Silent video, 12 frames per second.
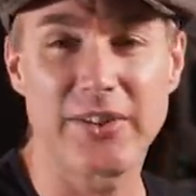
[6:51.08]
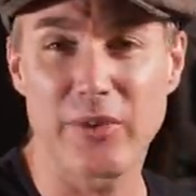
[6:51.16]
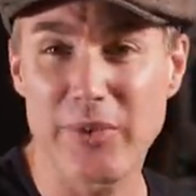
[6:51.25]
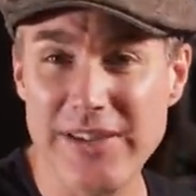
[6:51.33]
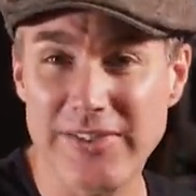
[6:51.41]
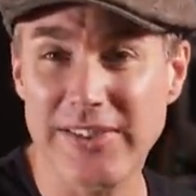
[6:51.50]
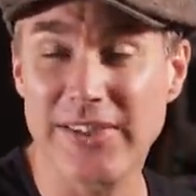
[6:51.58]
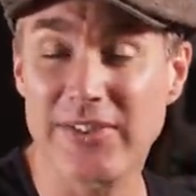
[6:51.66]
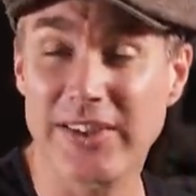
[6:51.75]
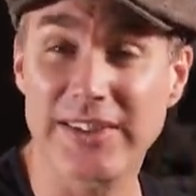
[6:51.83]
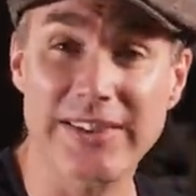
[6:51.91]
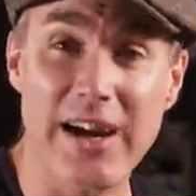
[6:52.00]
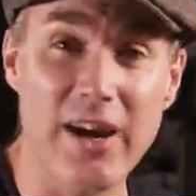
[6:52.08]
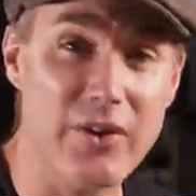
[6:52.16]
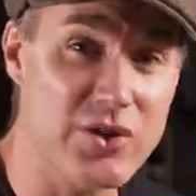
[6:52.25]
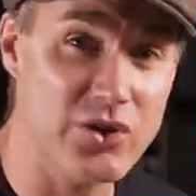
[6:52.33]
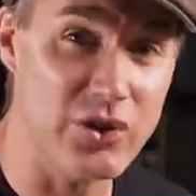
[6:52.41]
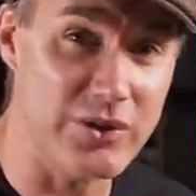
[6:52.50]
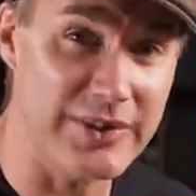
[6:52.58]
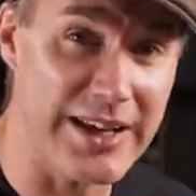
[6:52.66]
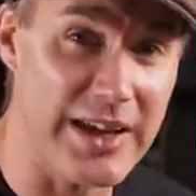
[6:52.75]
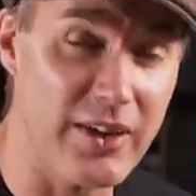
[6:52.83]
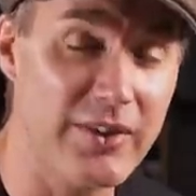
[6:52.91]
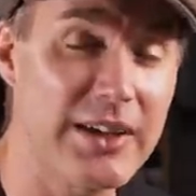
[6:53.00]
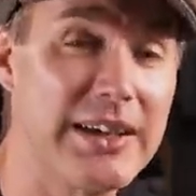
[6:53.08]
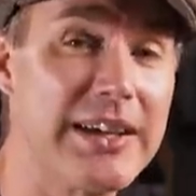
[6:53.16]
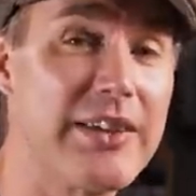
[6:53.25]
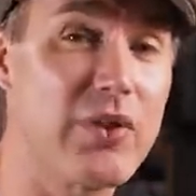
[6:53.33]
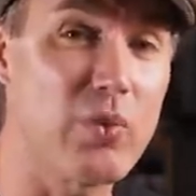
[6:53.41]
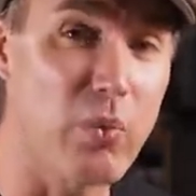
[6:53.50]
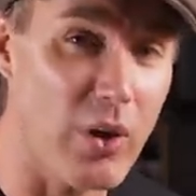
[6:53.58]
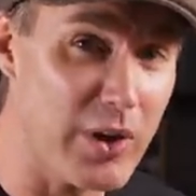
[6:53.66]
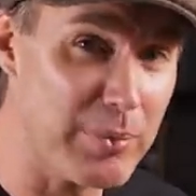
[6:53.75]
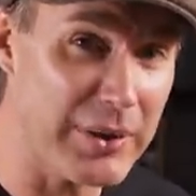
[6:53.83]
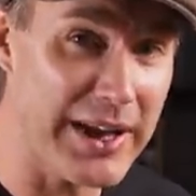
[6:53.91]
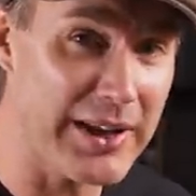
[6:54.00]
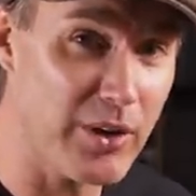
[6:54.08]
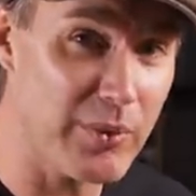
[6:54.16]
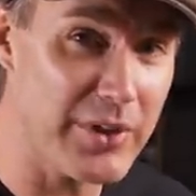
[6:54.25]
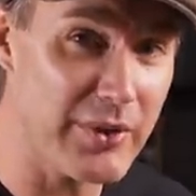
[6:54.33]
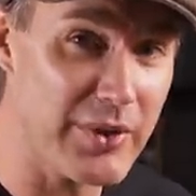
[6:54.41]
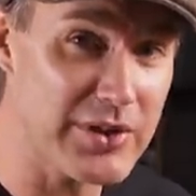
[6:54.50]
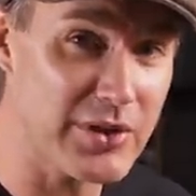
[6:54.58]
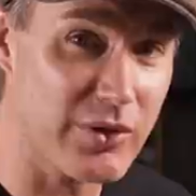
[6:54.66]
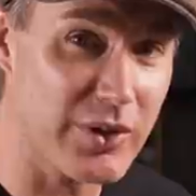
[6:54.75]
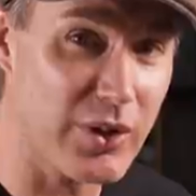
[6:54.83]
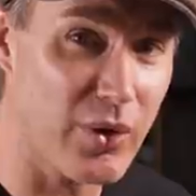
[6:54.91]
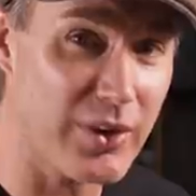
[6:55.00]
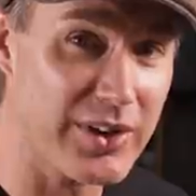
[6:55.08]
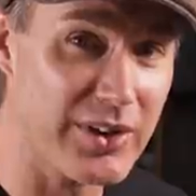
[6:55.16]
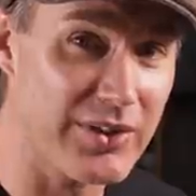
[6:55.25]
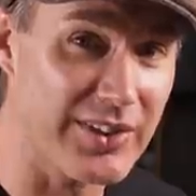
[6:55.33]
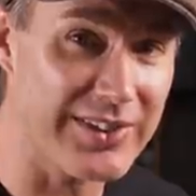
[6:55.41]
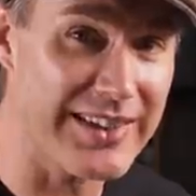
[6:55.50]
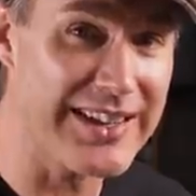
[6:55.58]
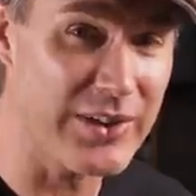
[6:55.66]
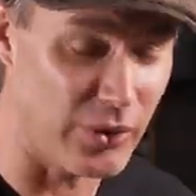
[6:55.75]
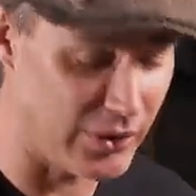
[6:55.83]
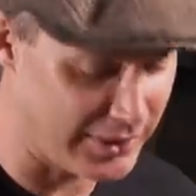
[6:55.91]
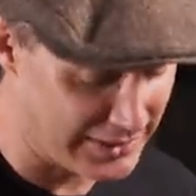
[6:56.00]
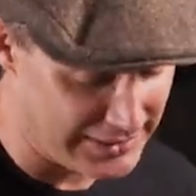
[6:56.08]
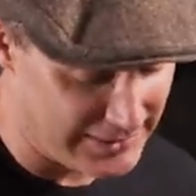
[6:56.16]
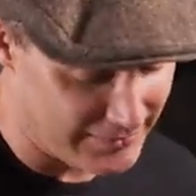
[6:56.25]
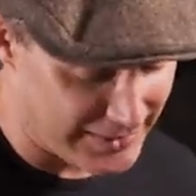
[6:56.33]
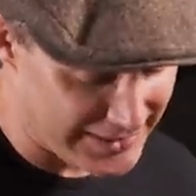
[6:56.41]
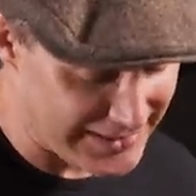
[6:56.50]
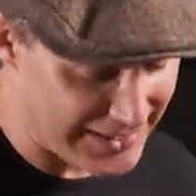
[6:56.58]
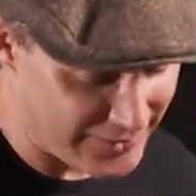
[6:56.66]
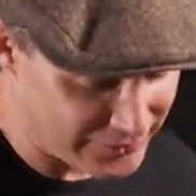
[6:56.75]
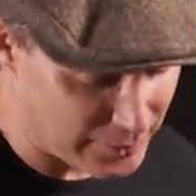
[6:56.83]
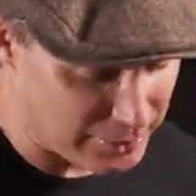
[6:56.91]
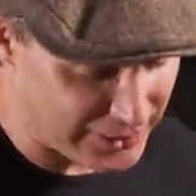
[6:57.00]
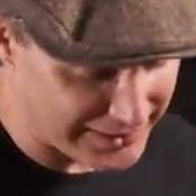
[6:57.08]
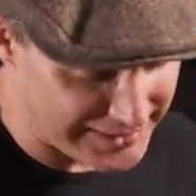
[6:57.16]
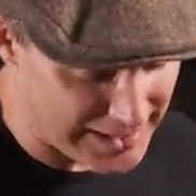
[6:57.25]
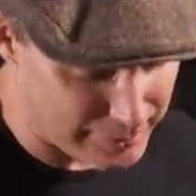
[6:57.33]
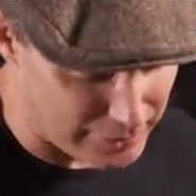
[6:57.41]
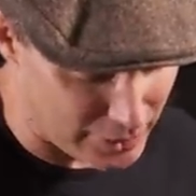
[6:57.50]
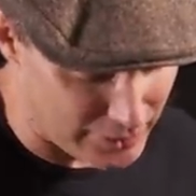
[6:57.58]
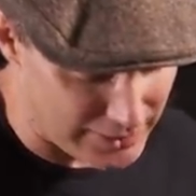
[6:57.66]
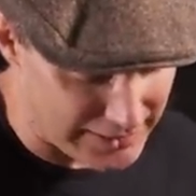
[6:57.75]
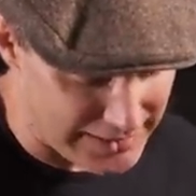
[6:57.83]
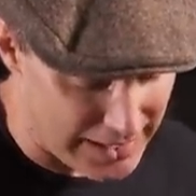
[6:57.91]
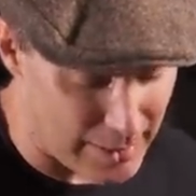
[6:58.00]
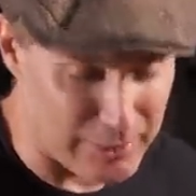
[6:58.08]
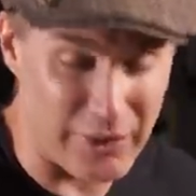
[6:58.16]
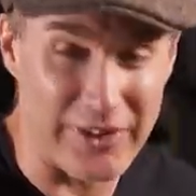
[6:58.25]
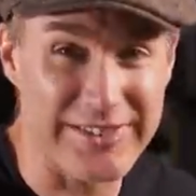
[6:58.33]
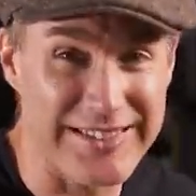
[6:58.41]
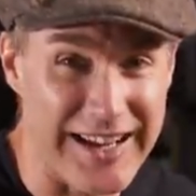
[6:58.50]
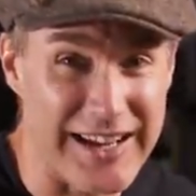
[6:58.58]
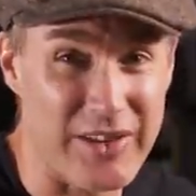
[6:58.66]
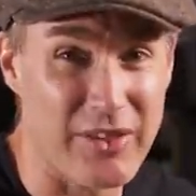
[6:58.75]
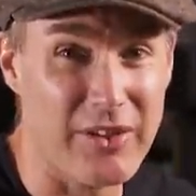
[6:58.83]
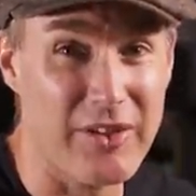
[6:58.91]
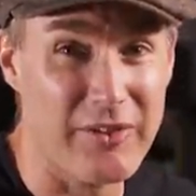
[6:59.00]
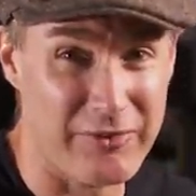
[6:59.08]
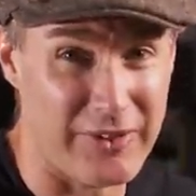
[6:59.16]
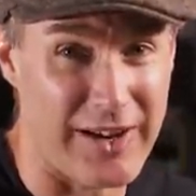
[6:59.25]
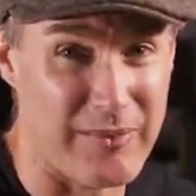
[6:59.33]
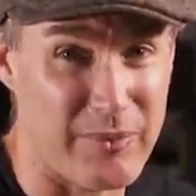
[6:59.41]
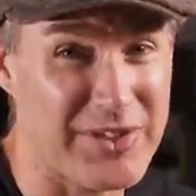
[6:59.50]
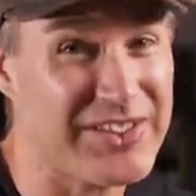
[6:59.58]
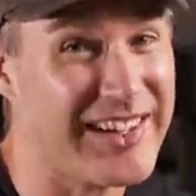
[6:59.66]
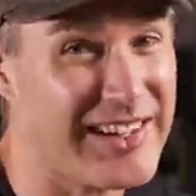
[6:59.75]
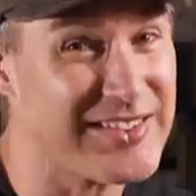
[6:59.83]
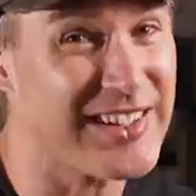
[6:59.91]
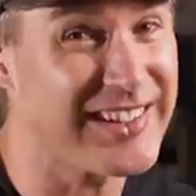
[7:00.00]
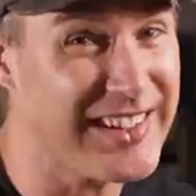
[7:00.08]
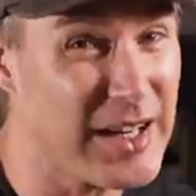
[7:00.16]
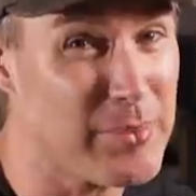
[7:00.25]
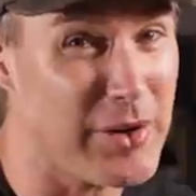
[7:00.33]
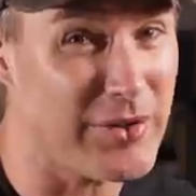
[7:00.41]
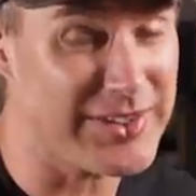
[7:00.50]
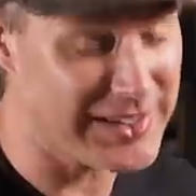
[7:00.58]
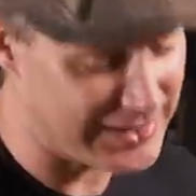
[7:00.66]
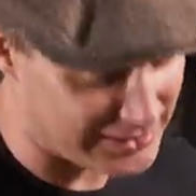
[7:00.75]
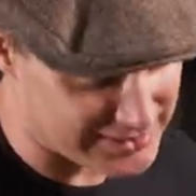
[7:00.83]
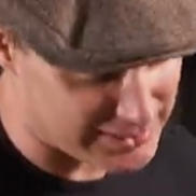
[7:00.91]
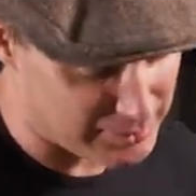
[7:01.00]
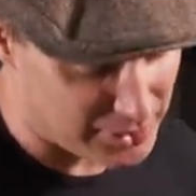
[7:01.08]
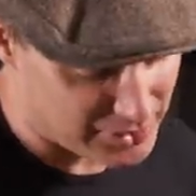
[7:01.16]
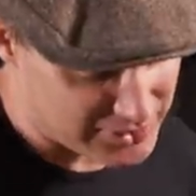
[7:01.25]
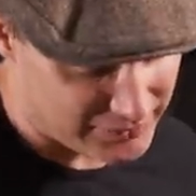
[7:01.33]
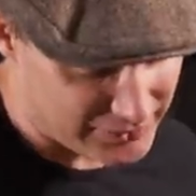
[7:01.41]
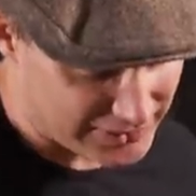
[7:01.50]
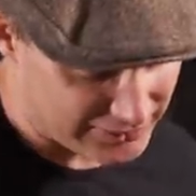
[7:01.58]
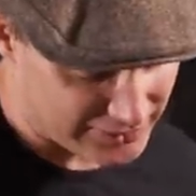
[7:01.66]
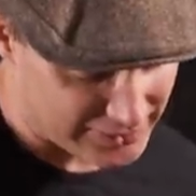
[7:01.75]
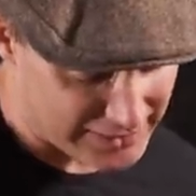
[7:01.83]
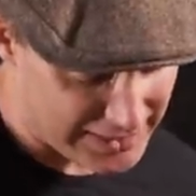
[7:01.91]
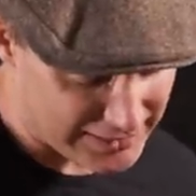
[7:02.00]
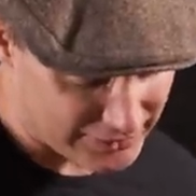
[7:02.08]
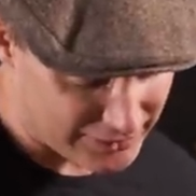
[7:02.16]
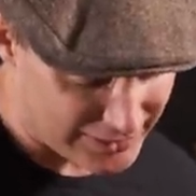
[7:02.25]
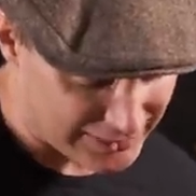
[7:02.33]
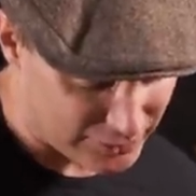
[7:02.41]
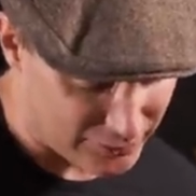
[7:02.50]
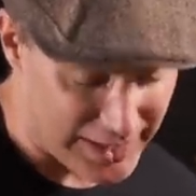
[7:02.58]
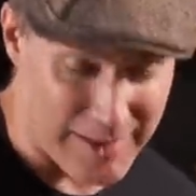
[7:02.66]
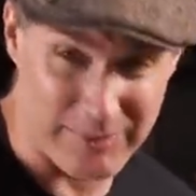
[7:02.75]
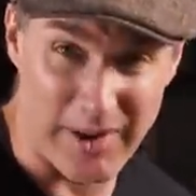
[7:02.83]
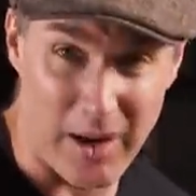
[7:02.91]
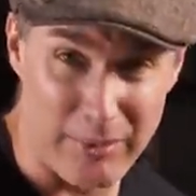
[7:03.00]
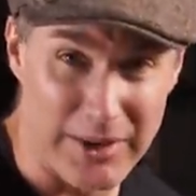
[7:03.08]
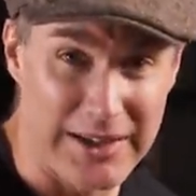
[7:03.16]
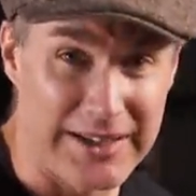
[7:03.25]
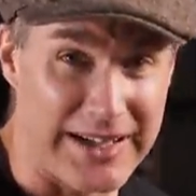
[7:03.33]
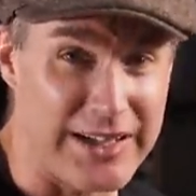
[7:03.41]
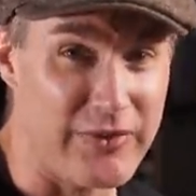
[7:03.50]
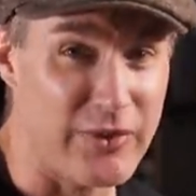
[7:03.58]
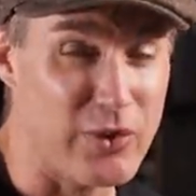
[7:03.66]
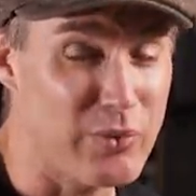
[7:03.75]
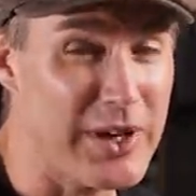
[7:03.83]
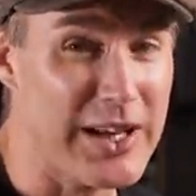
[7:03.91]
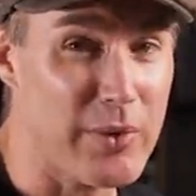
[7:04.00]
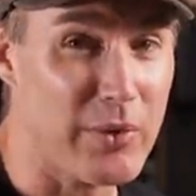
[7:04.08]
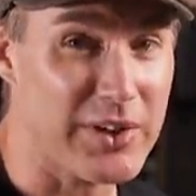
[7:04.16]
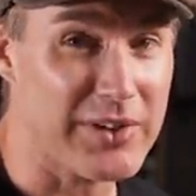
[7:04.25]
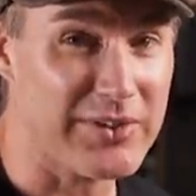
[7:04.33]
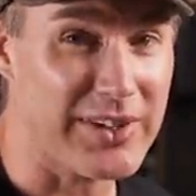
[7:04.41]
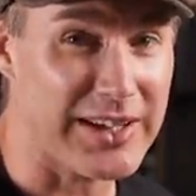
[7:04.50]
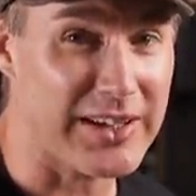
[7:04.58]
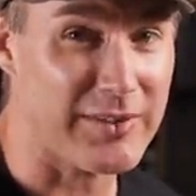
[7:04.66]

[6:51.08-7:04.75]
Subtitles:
the reason is the guitar is tuned down. If you want to play along with the original recording, use a D chord. You'd have to put a capo up on the 10th fret, which gets a little bit ridiculous, to be honest. Your fingers are that kind of cramped up. And if you really wanted to sing